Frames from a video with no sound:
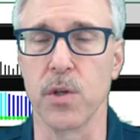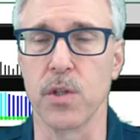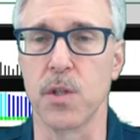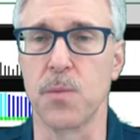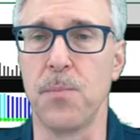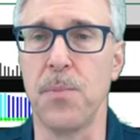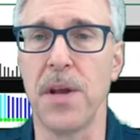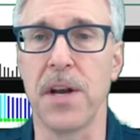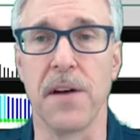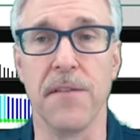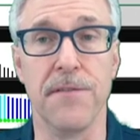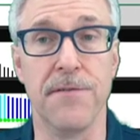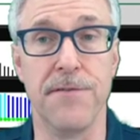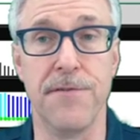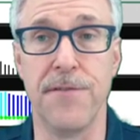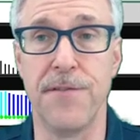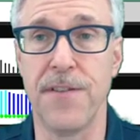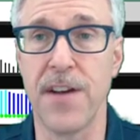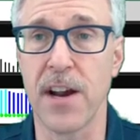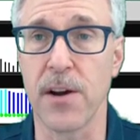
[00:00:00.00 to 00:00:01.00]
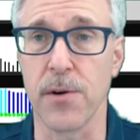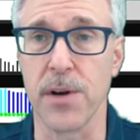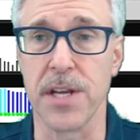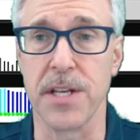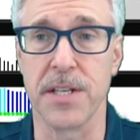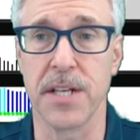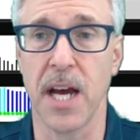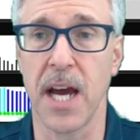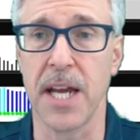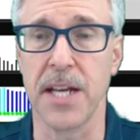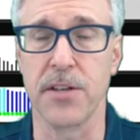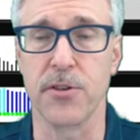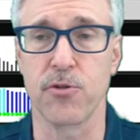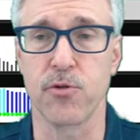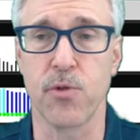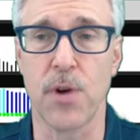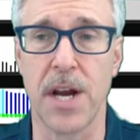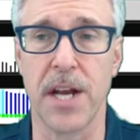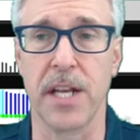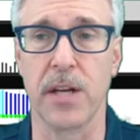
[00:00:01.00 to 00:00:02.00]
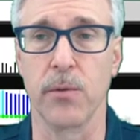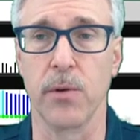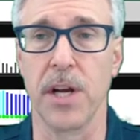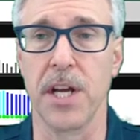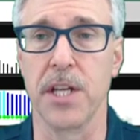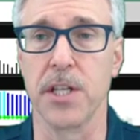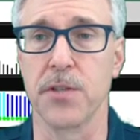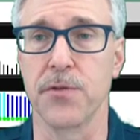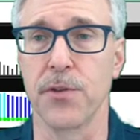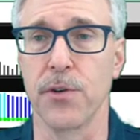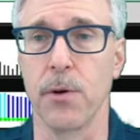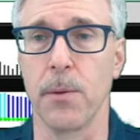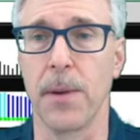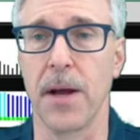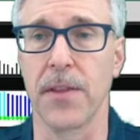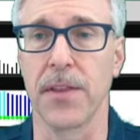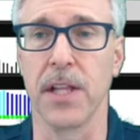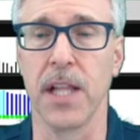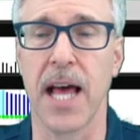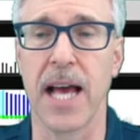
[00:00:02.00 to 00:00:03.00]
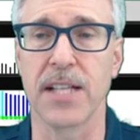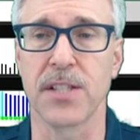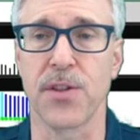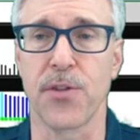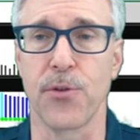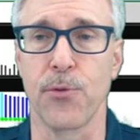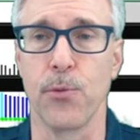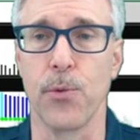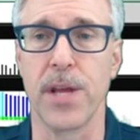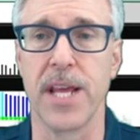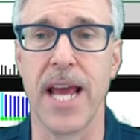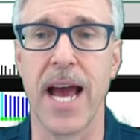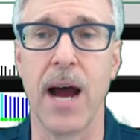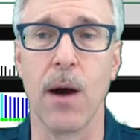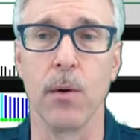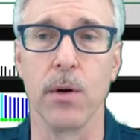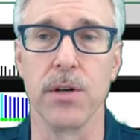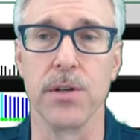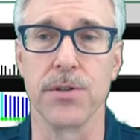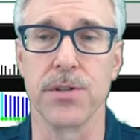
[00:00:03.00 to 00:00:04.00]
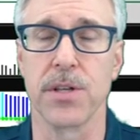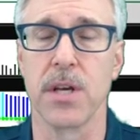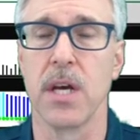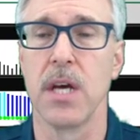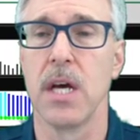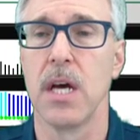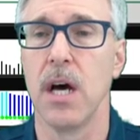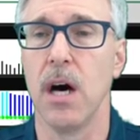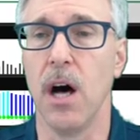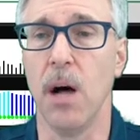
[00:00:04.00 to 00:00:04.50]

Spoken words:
So it's been a very tight trading range for about the last 3 hours,